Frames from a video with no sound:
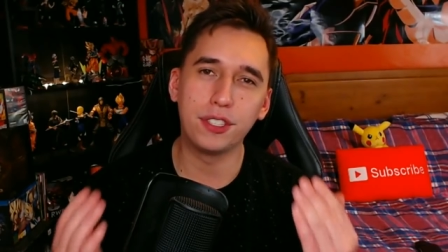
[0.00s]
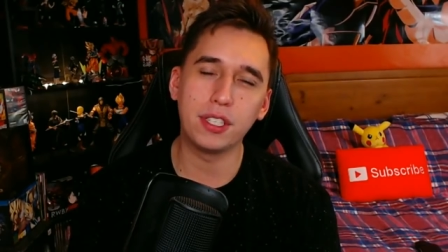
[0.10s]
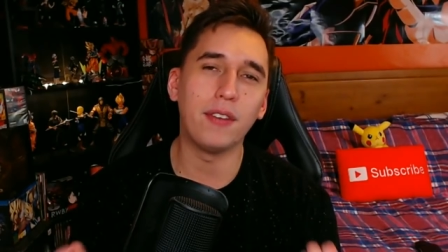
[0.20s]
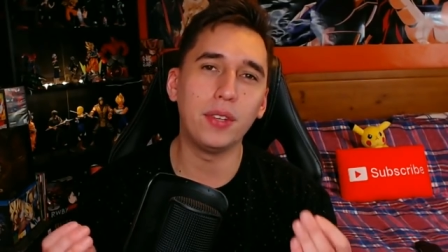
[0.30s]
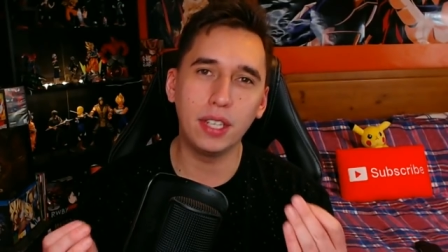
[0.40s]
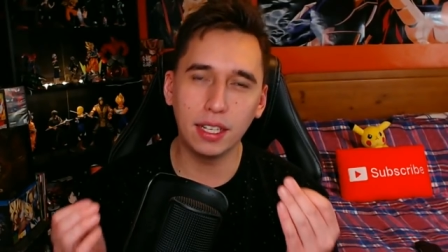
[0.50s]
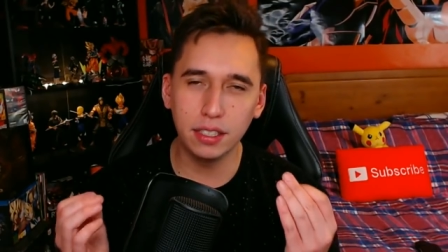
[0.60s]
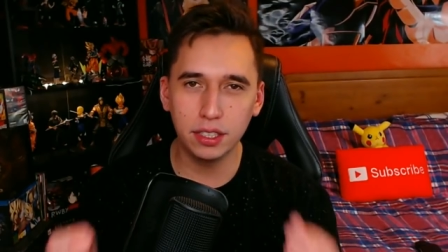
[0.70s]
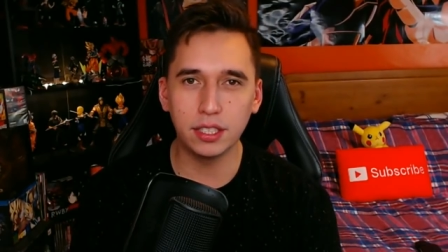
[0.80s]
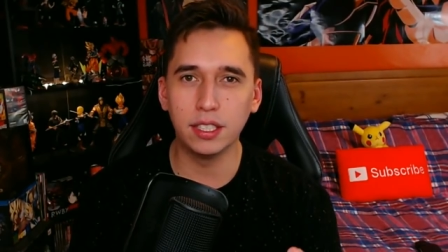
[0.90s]
the Seven
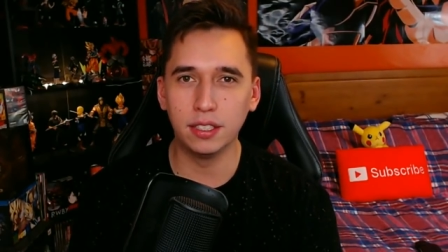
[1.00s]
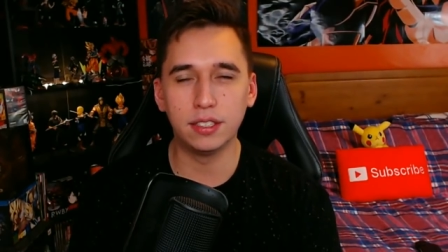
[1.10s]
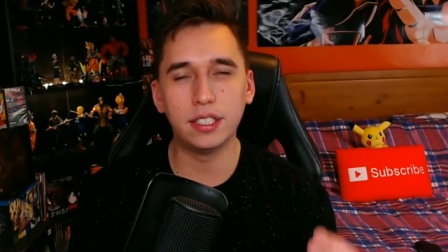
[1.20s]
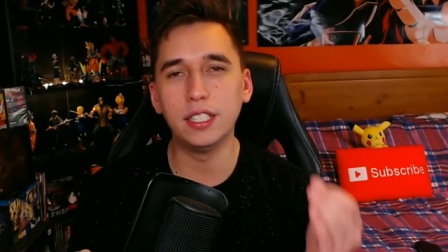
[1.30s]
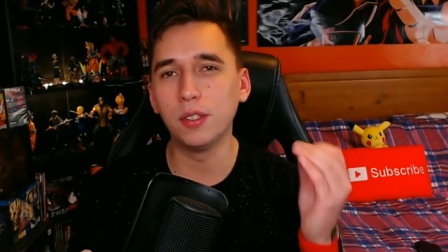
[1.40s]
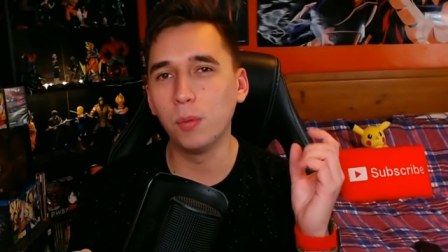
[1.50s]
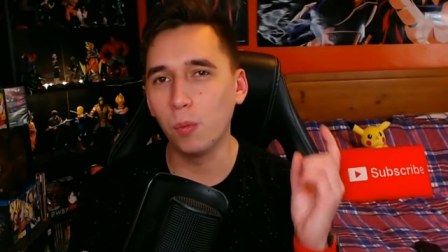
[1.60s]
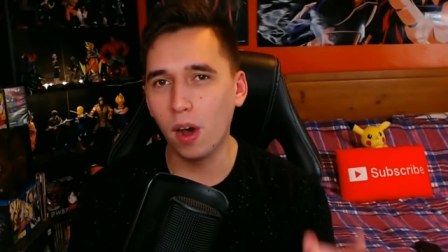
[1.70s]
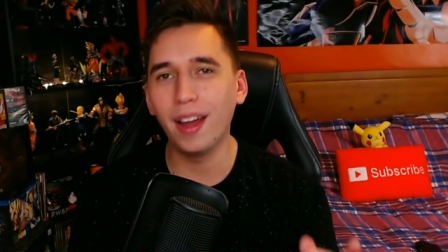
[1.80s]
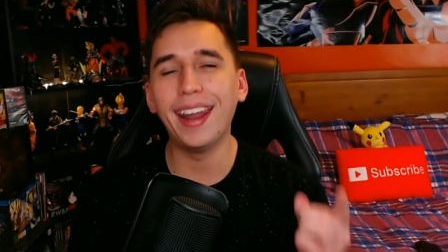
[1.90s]
Deadly Sins
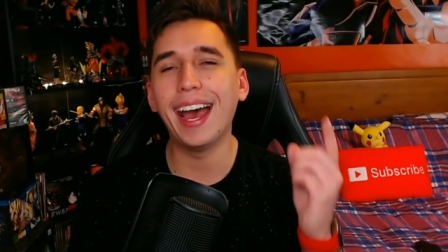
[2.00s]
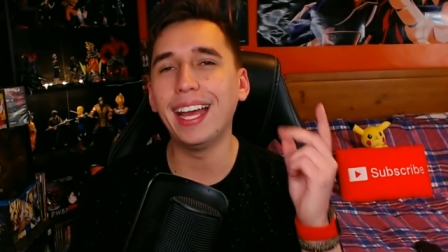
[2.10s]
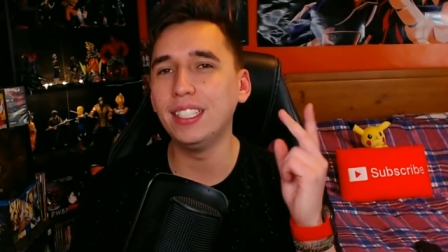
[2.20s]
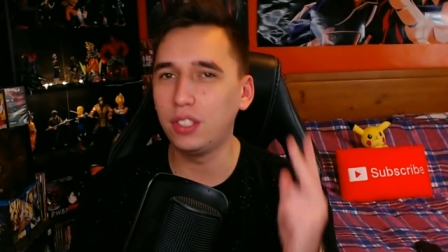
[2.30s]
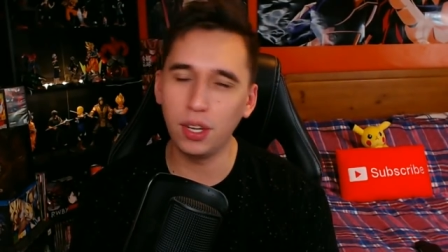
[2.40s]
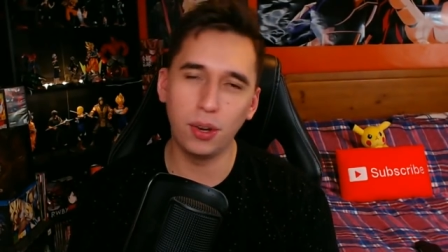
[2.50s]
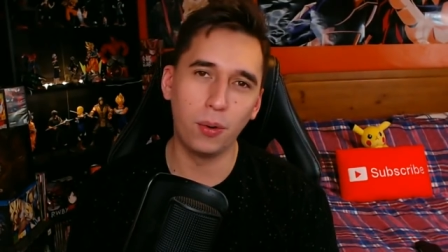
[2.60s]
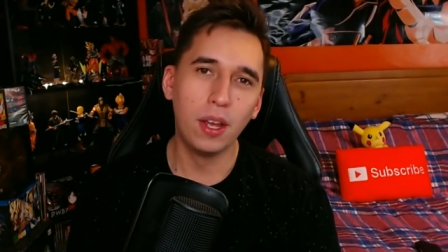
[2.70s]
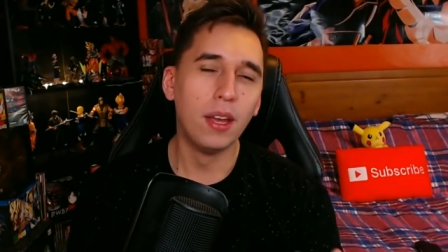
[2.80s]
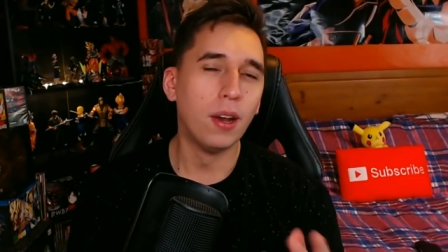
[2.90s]
Season 1 and
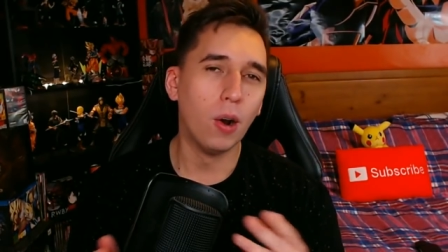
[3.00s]
2